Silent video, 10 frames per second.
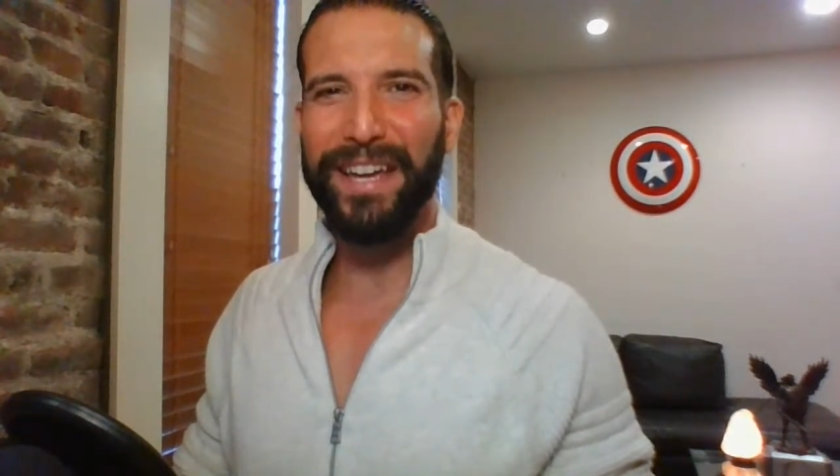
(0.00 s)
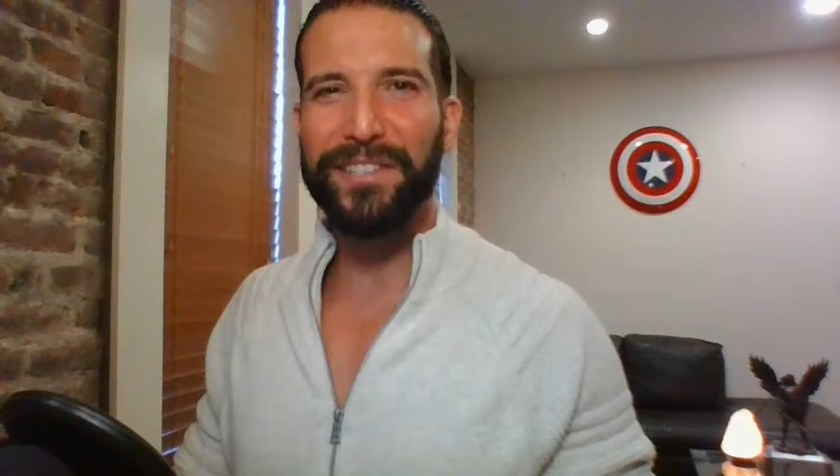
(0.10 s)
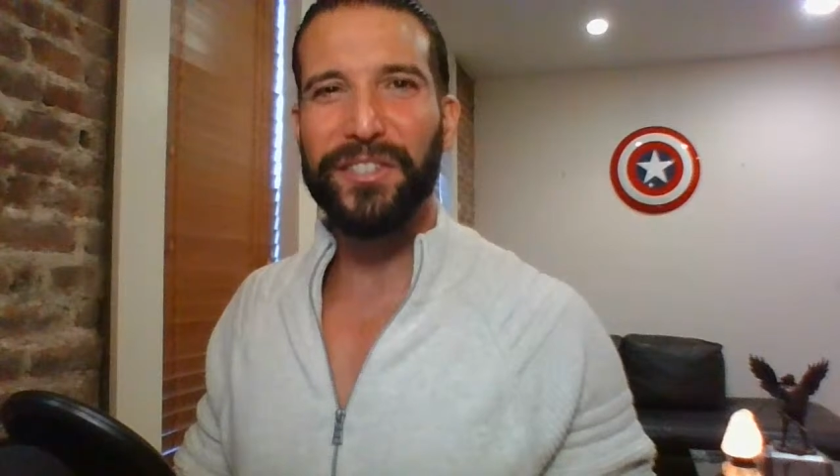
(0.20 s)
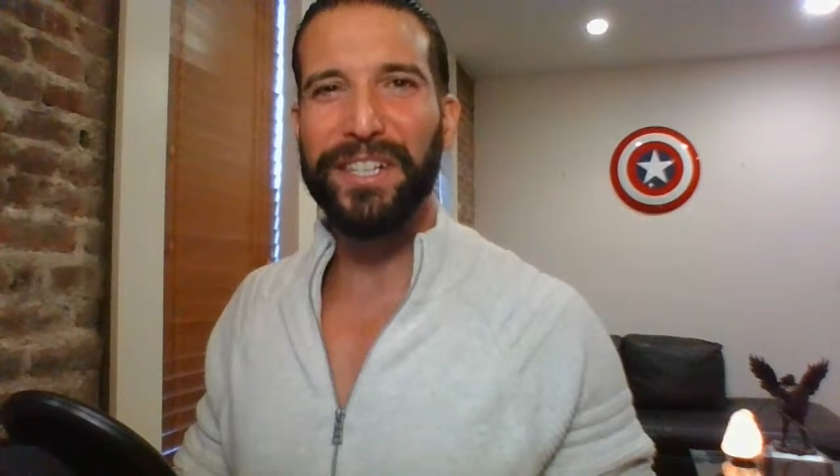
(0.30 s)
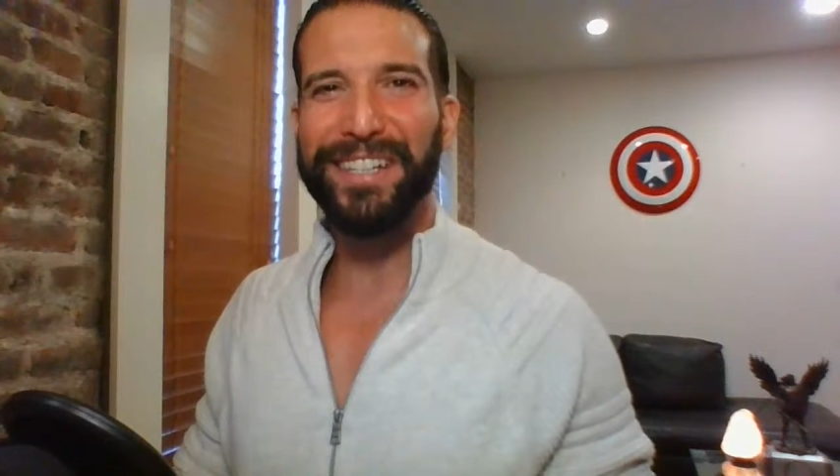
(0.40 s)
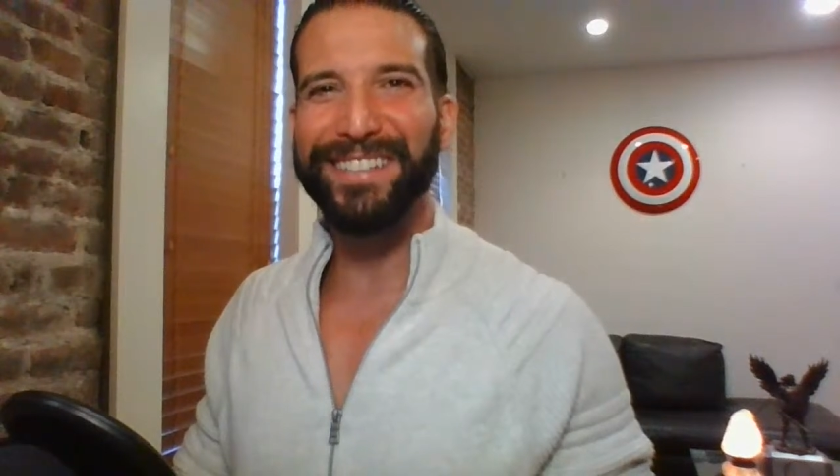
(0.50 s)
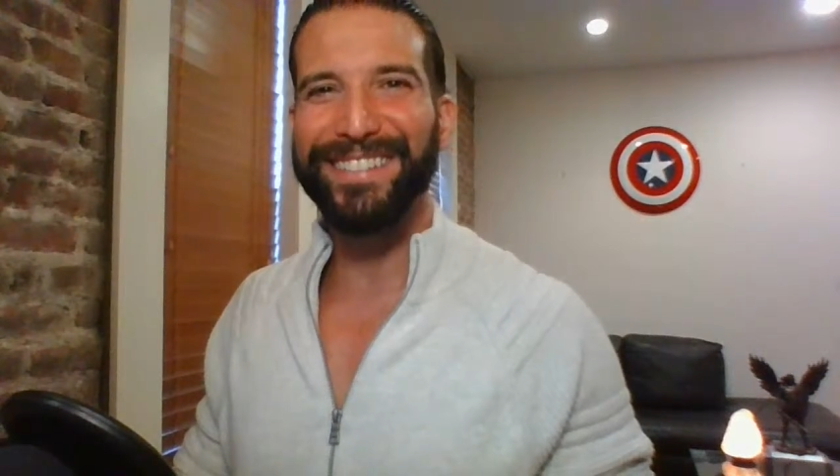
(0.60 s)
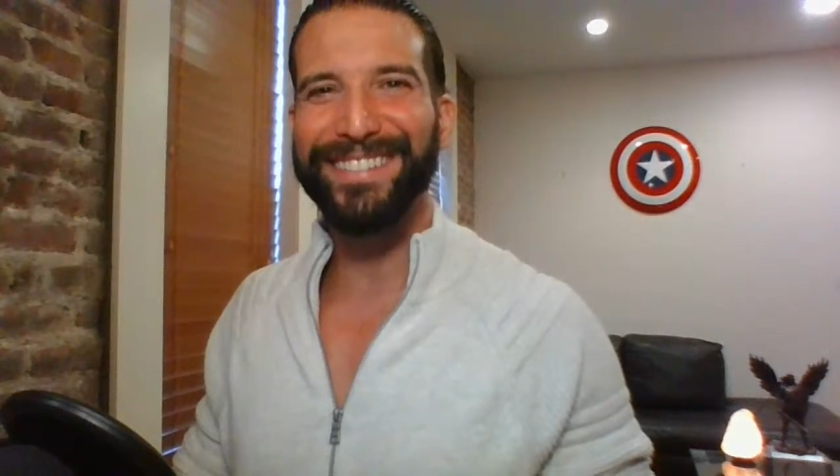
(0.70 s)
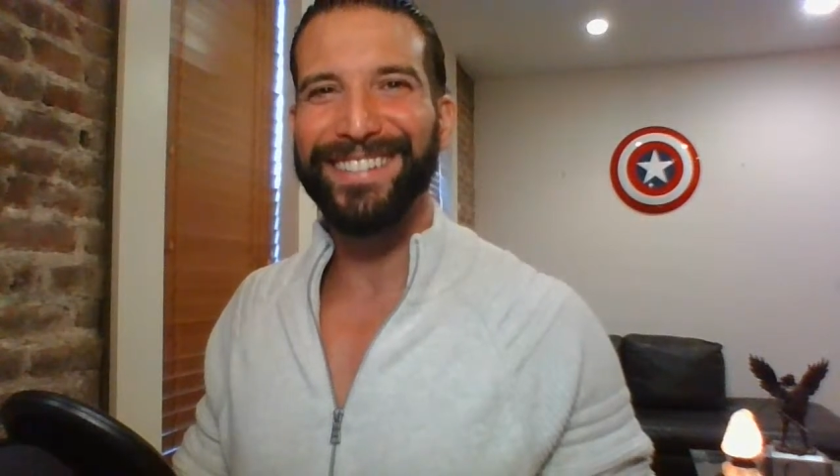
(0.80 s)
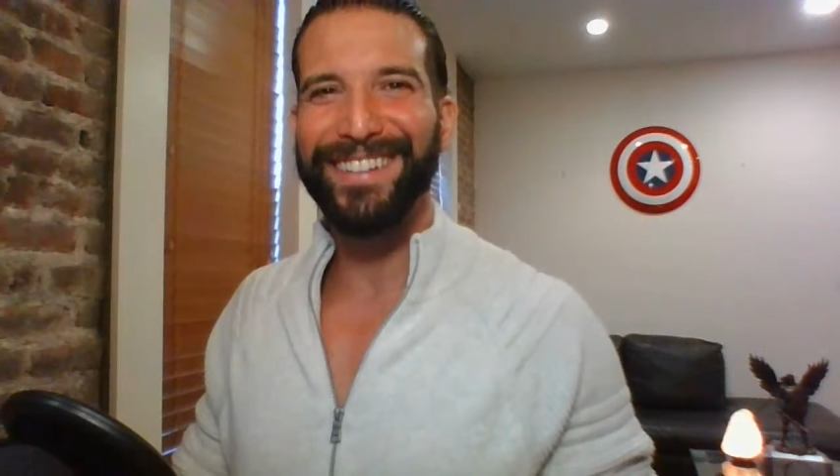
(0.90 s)
sitting
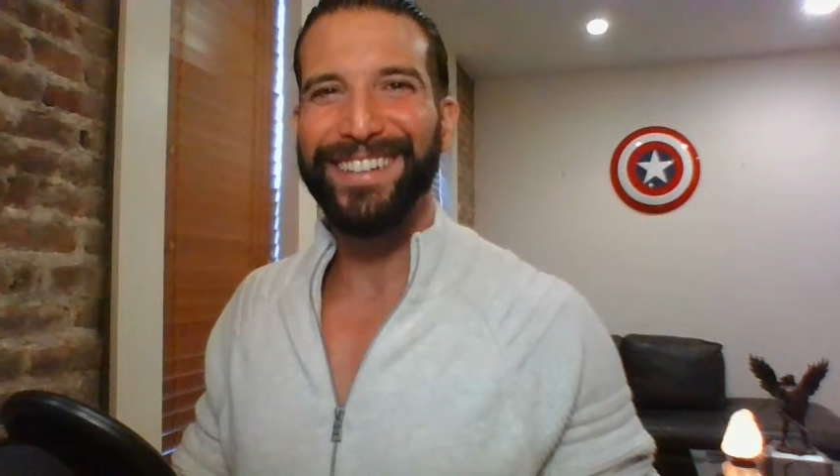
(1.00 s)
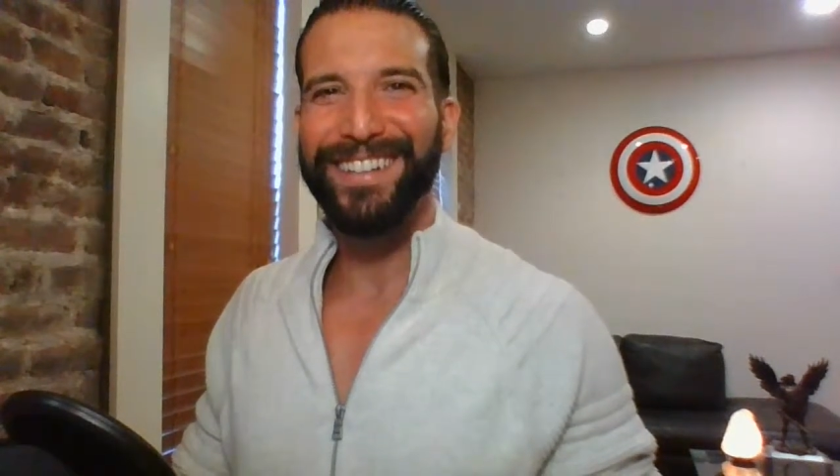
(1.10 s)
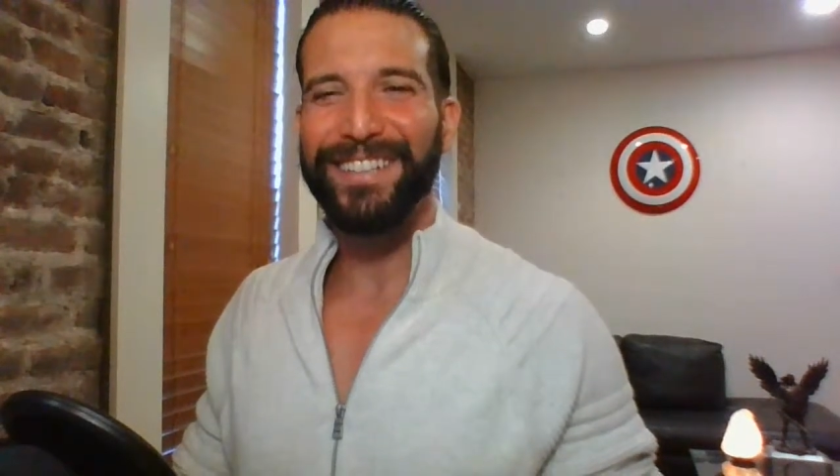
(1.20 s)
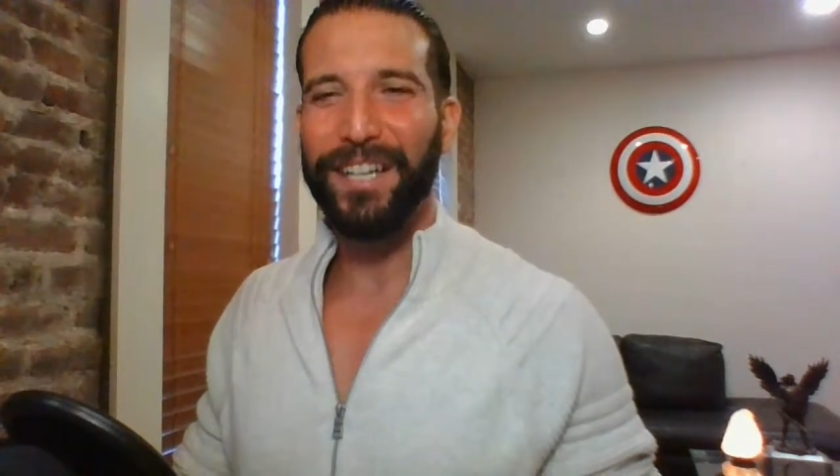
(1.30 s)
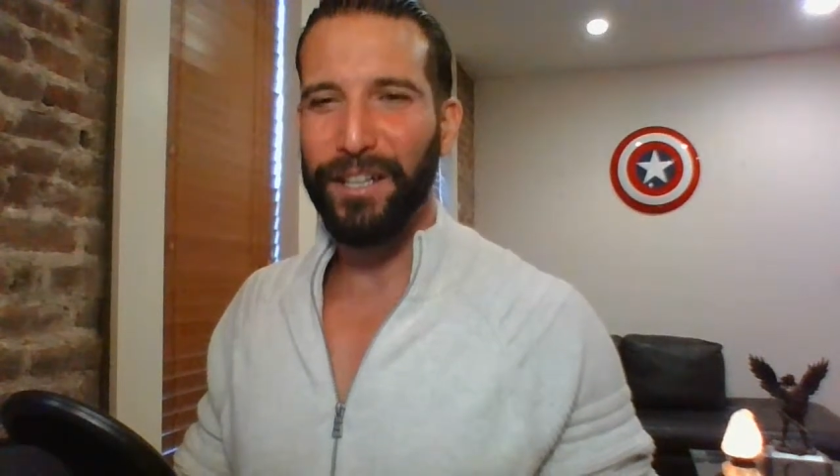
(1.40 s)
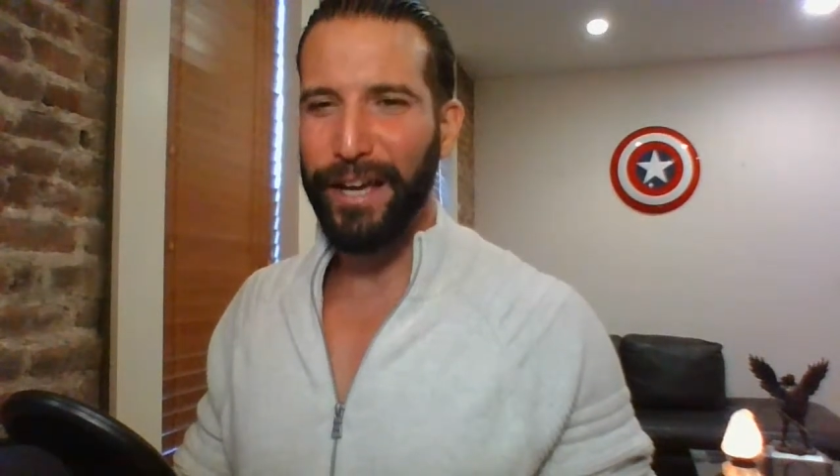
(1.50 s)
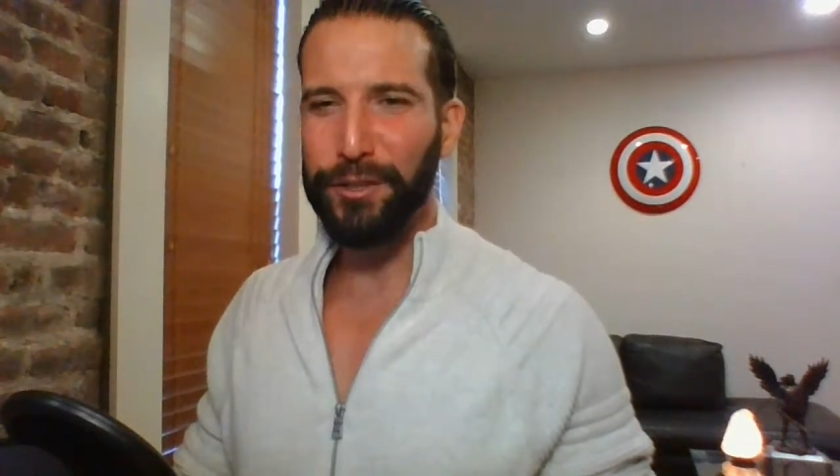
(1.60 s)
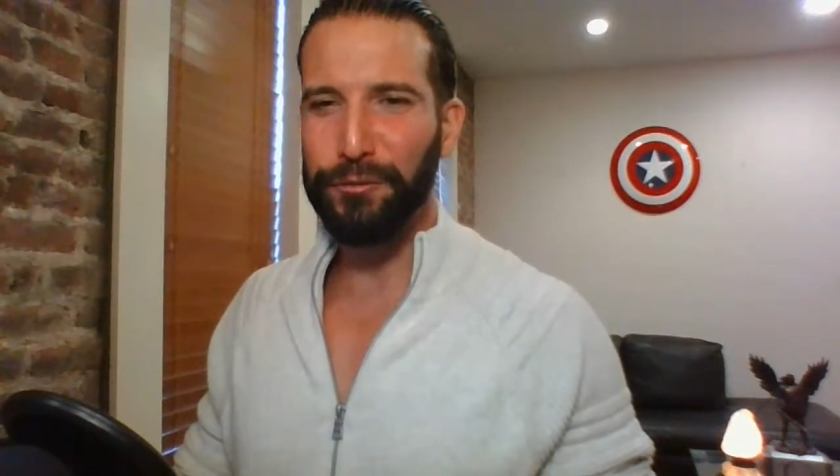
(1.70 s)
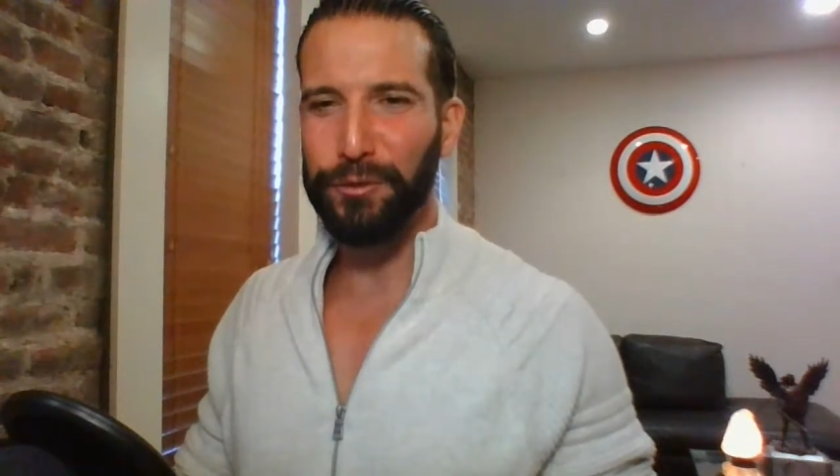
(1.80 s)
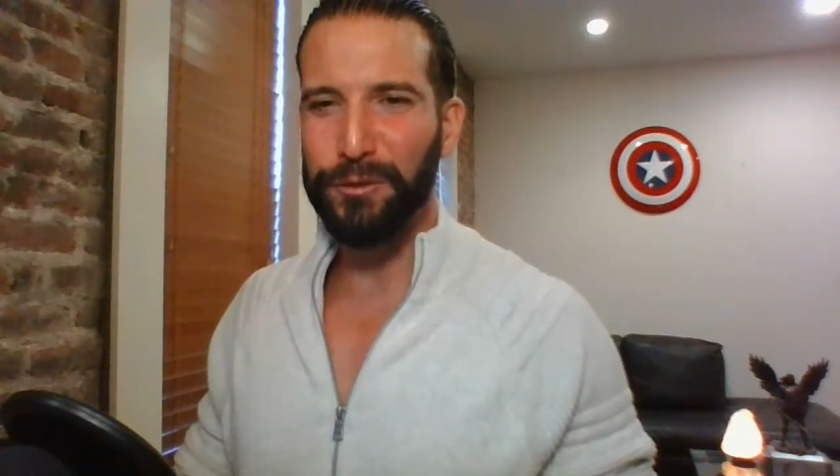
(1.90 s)
in the
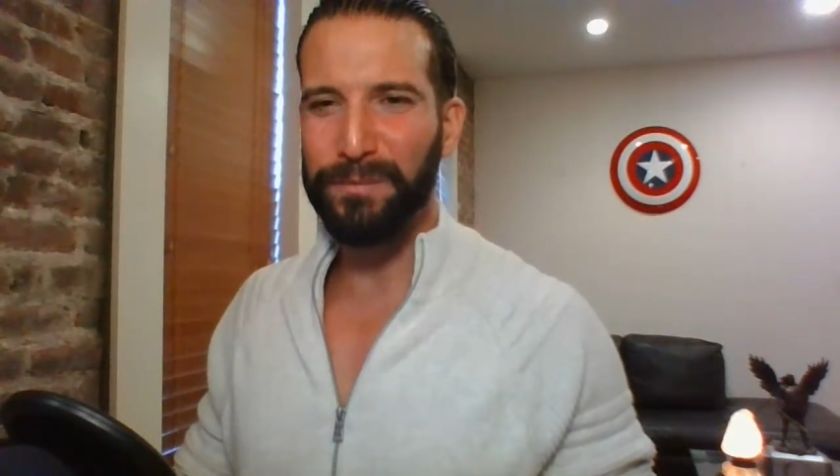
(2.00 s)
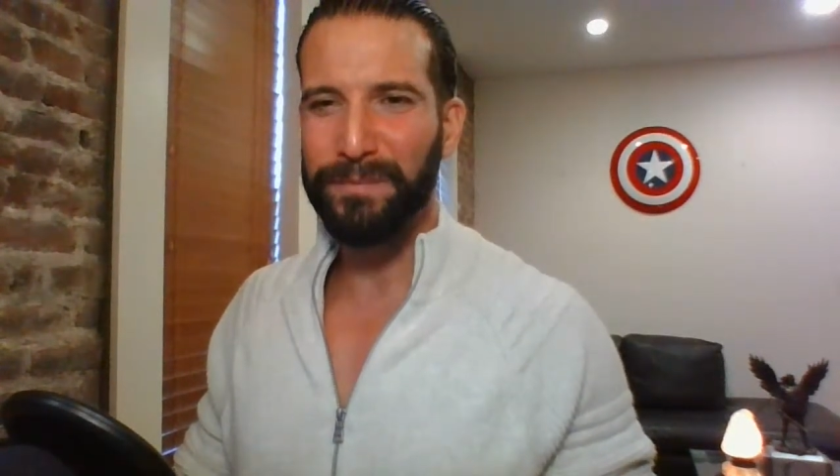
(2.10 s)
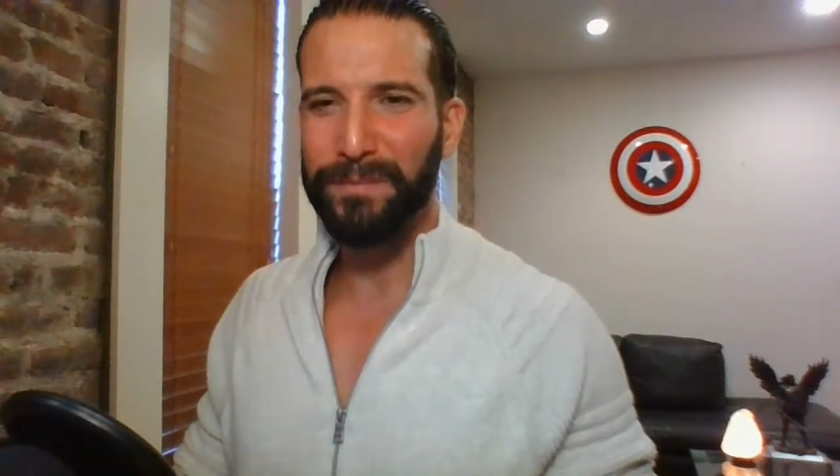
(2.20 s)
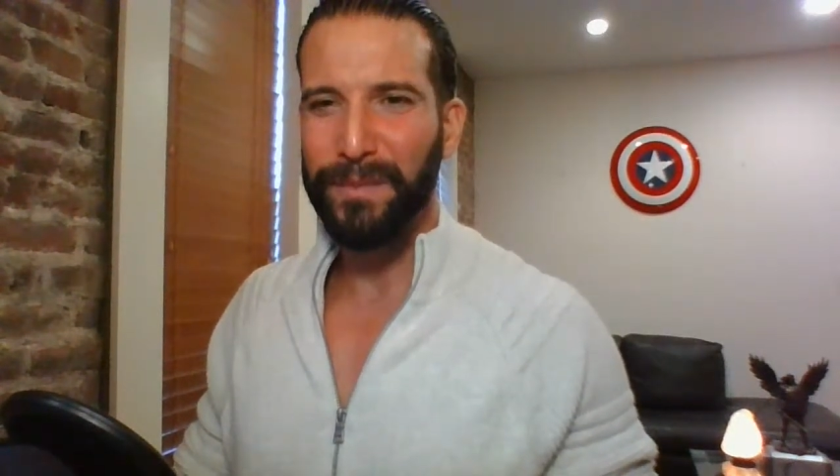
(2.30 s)
classroom,